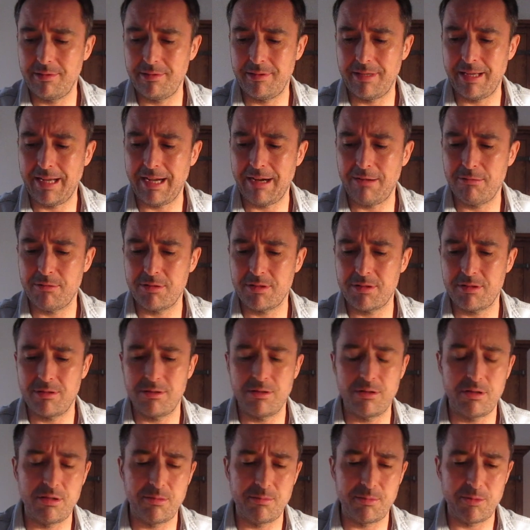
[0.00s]
the house, the
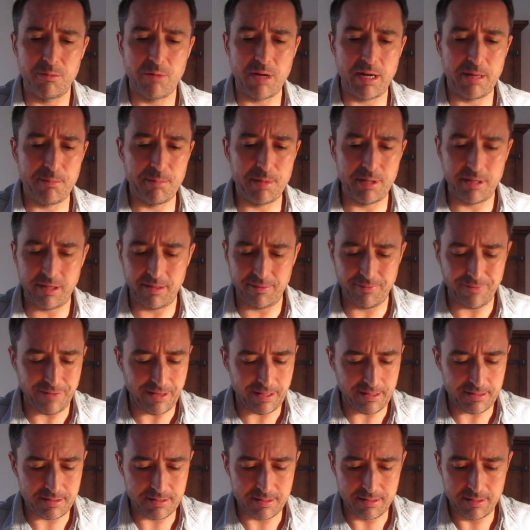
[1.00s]
home, the white picket
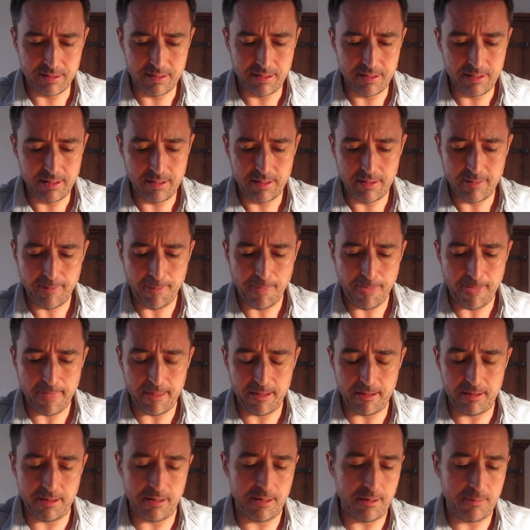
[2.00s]
fence.
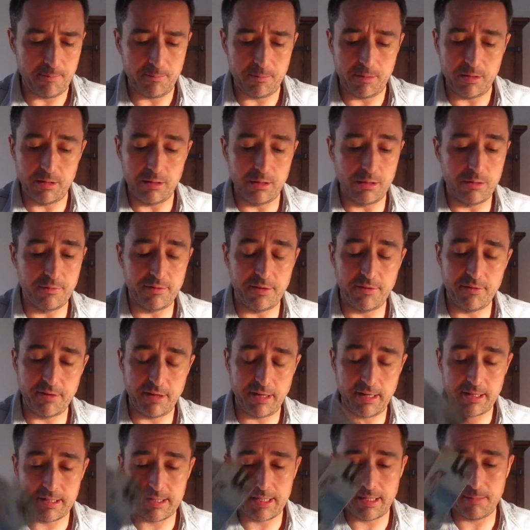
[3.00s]
Love if
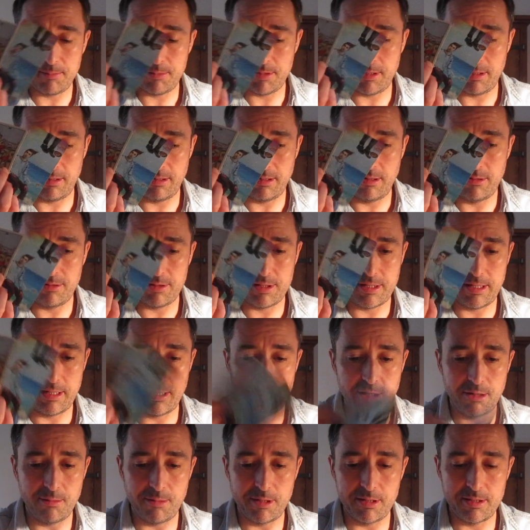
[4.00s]
you accept it, you don't see
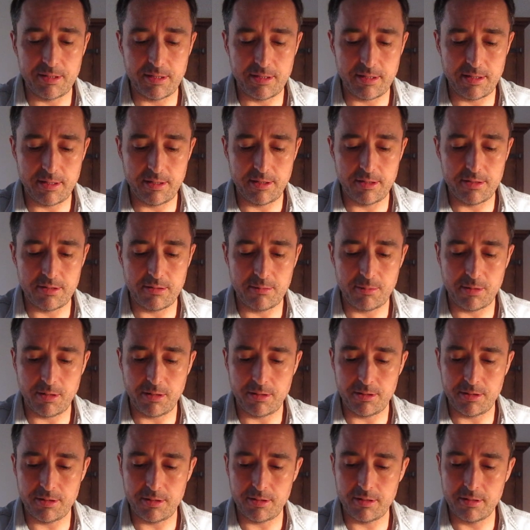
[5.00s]
it coming, it's in your
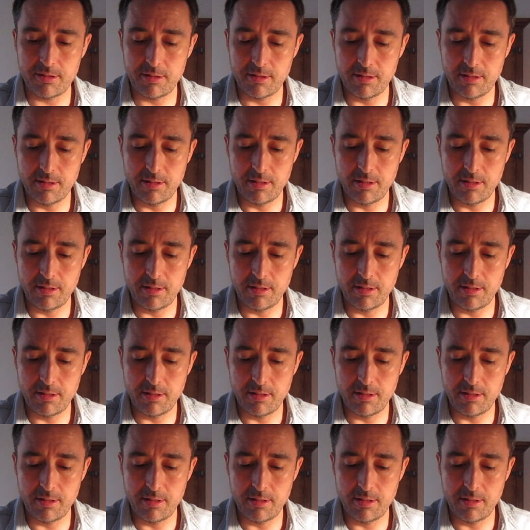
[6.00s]
subconscious.